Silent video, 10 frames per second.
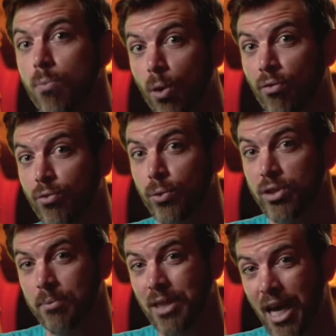more fuel
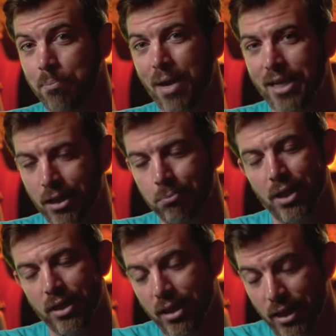stops and make it.
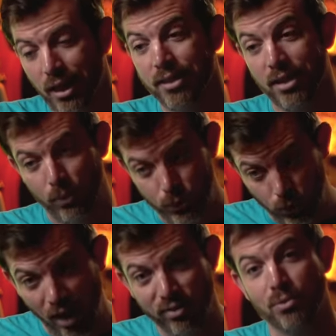But as I was
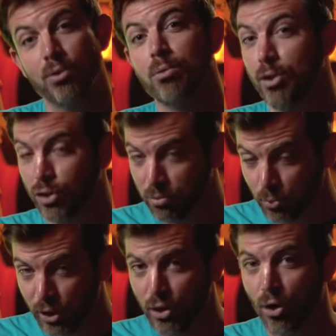driving, we were pushing it
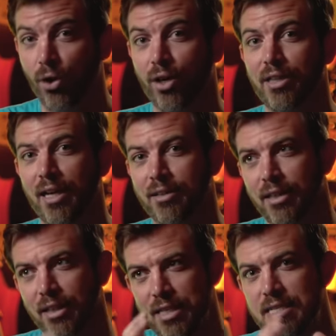pretty hard, and that
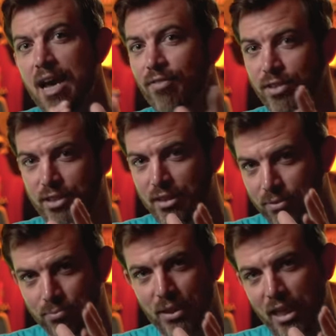
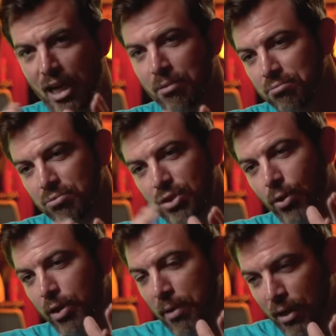deficit became
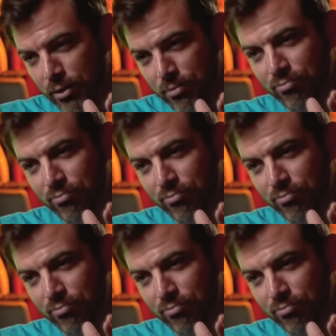30 miles,